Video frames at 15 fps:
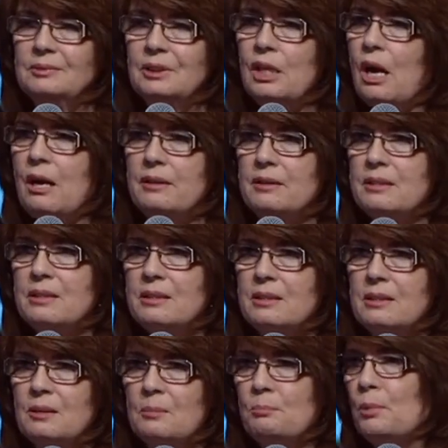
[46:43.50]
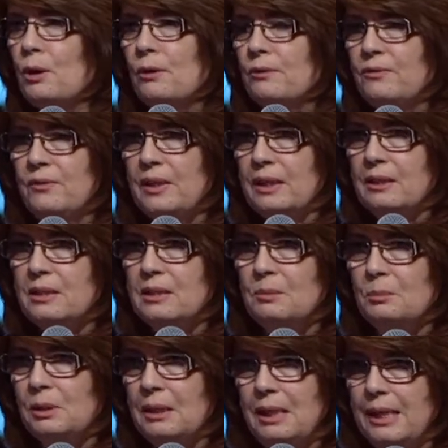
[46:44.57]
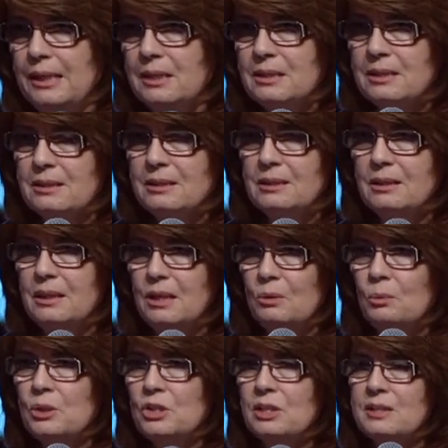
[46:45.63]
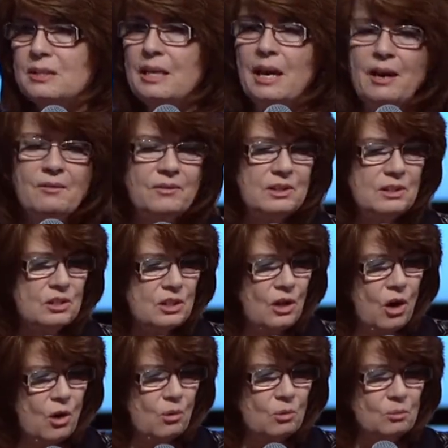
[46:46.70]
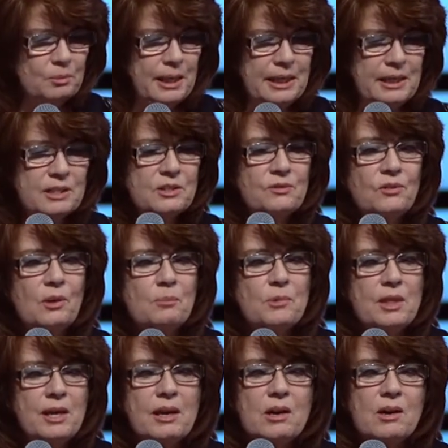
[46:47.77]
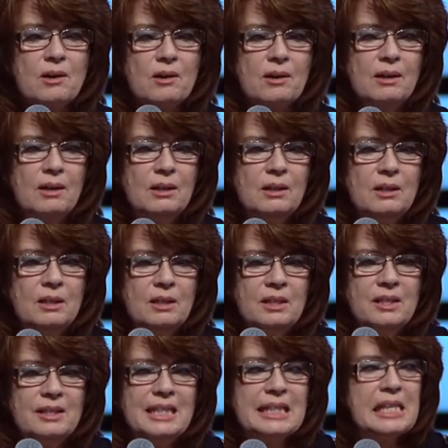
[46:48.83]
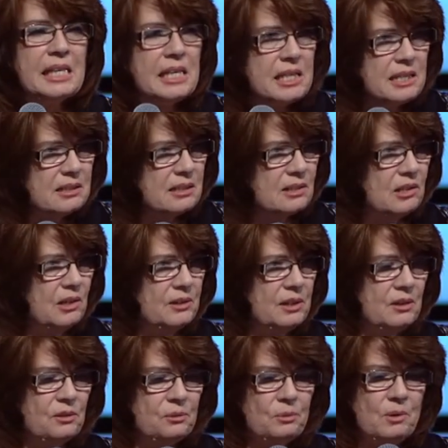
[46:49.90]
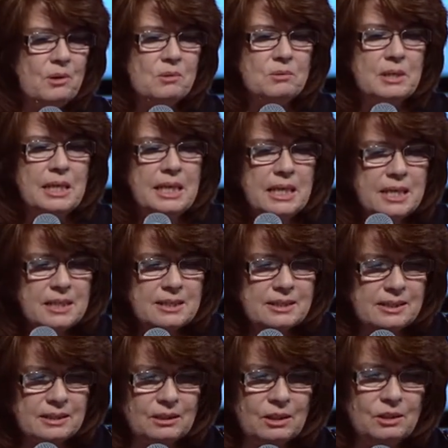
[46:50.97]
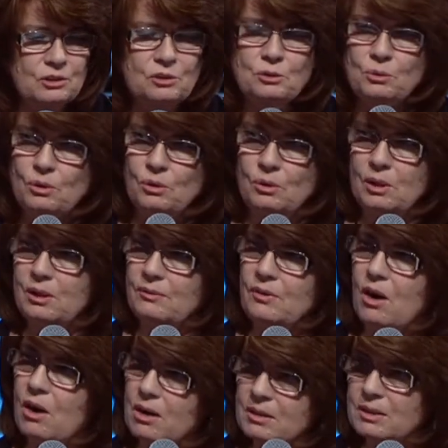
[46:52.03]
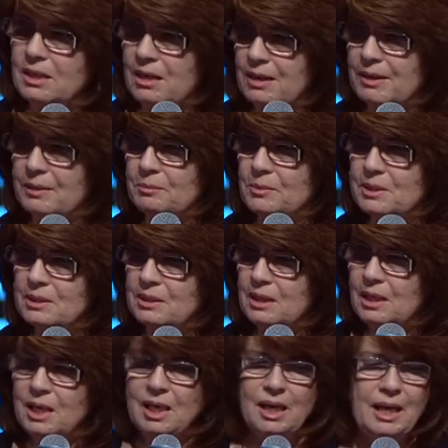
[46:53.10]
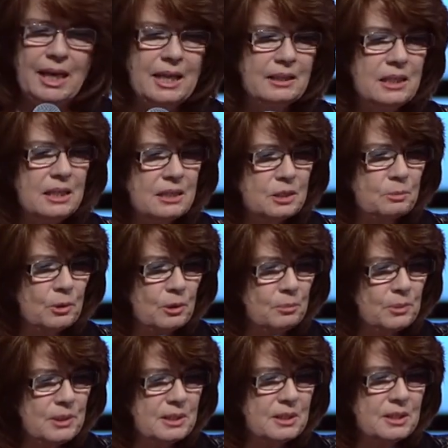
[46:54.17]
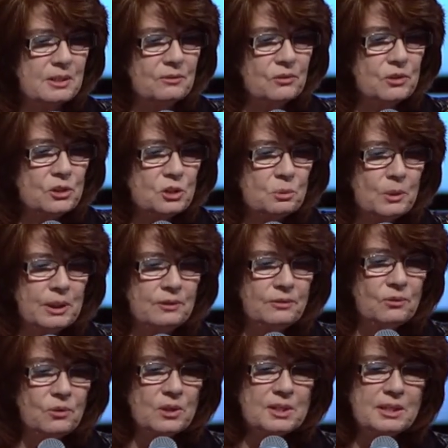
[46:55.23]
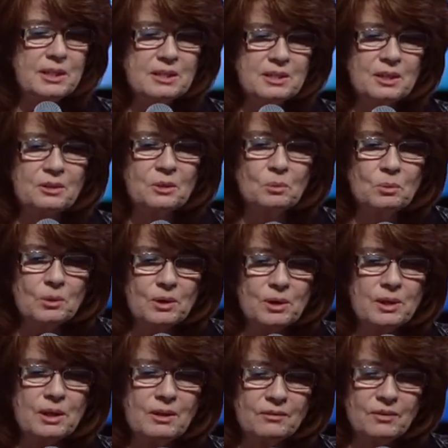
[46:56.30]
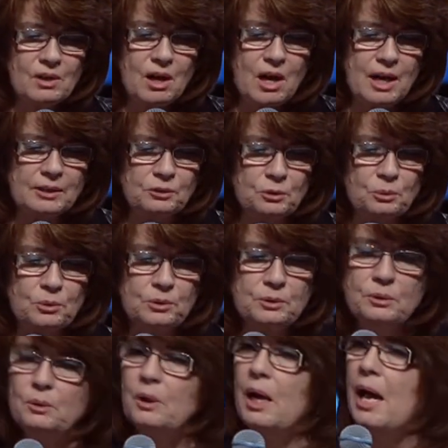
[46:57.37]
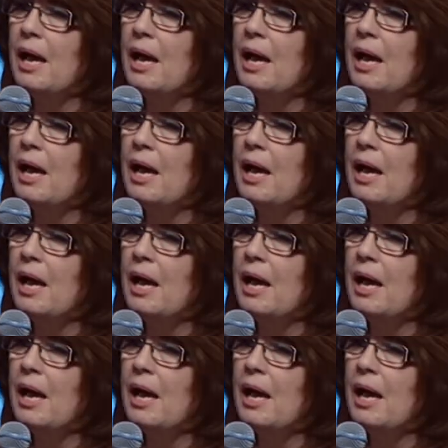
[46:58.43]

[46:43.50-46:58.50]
God's perfect place, which is heaven's home. And it is from there that he is on the throne. He is in control of our times and his purposes. And verse 24 says that the word of God grew